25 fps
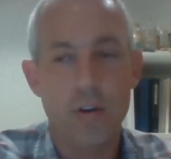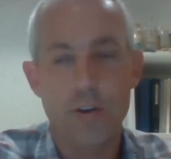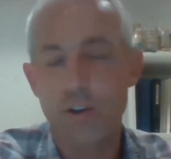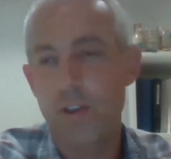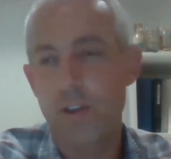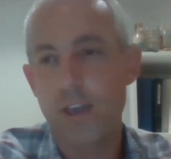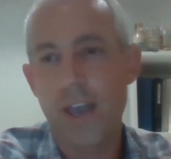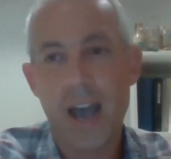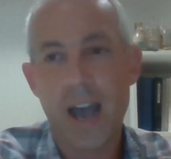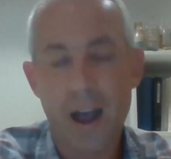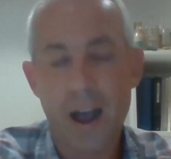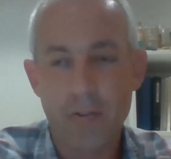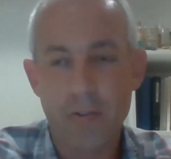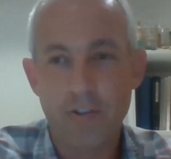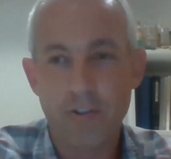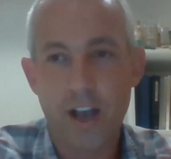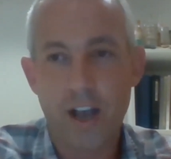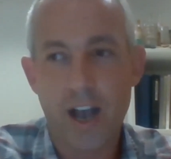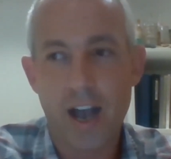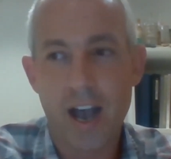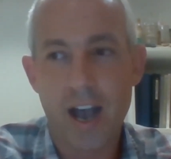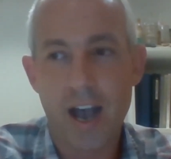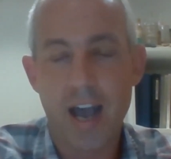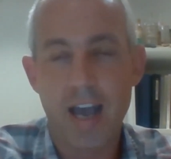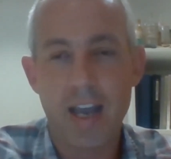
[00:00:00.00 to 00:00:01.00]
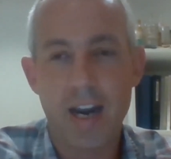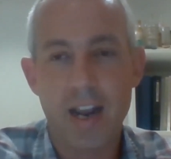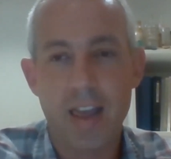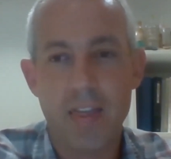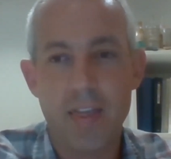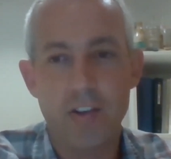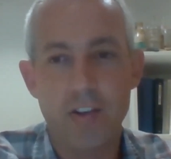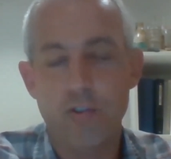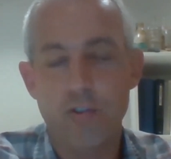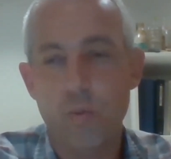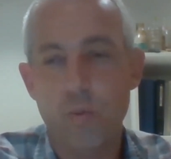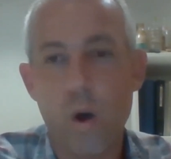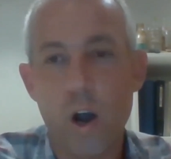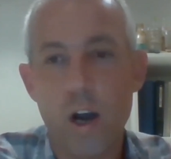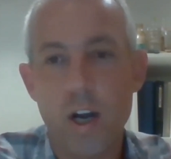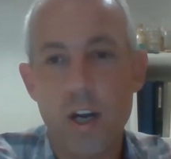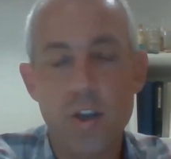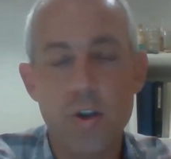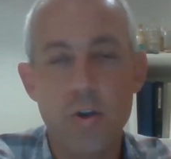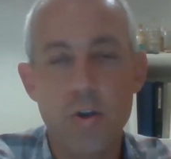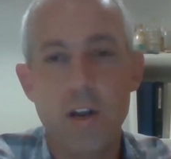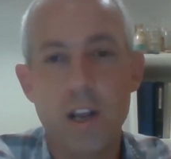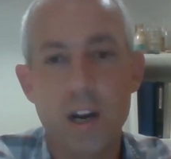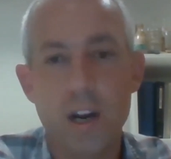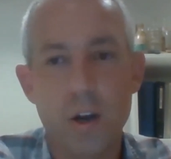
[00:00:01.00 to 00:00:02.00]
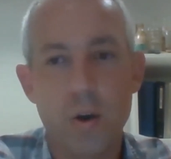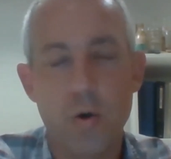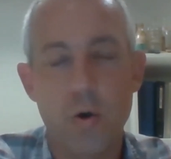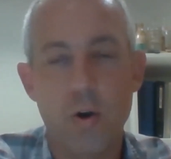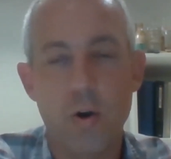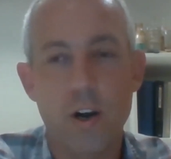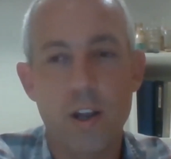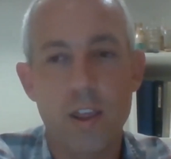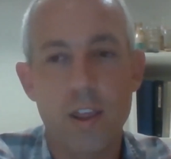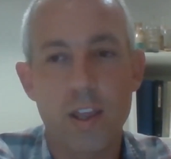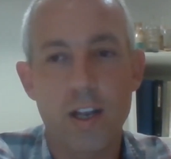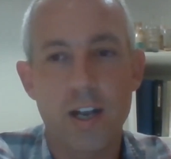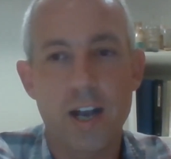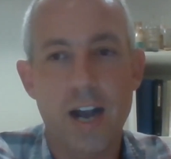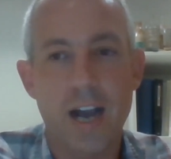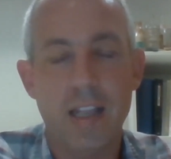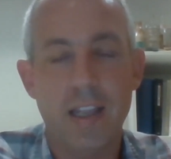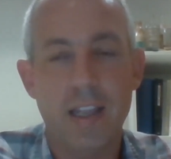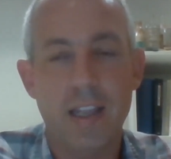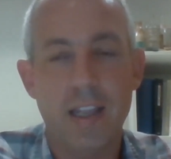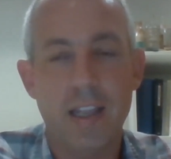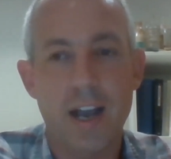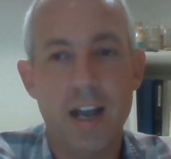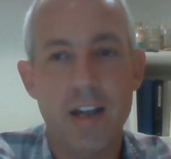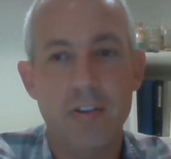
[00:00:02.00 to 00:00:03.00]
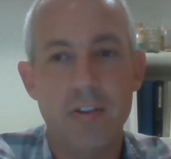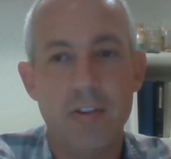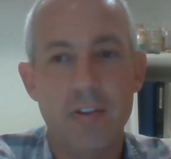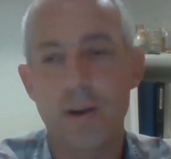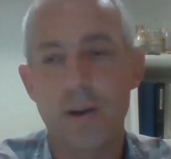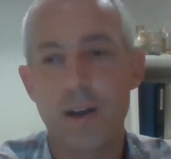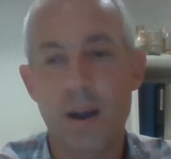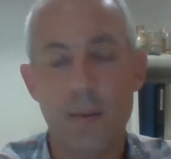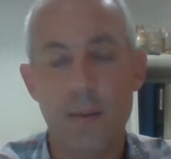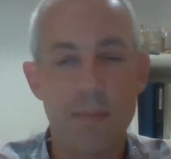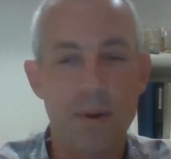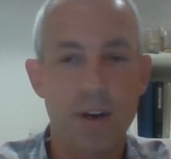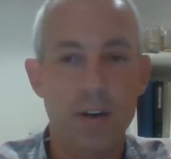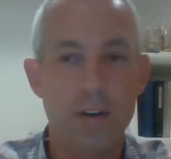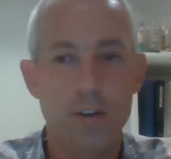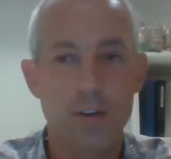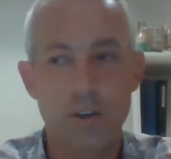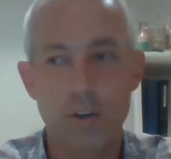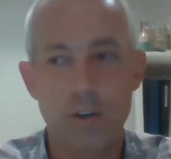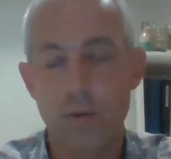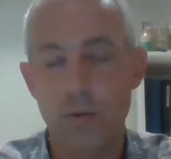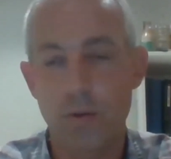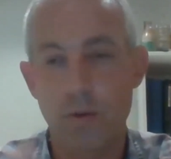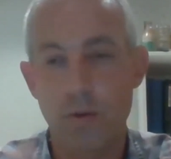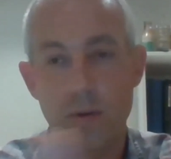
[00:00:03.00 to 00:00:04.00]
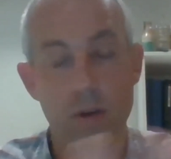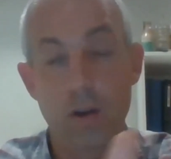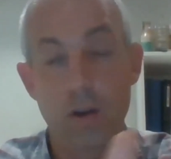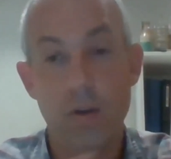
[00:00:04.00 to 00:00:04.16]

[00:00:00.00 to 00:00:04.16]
do the outside and this one unit according to the guidelines, but I'm going to do,